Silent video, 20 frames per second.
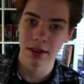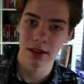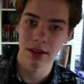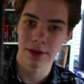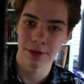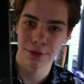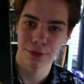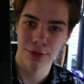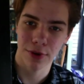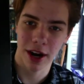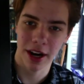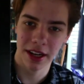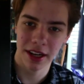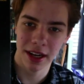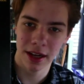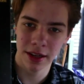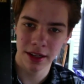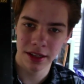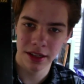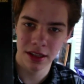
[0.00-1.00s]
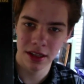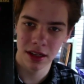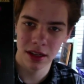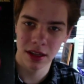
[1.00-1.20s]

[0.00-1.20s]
Friday Night,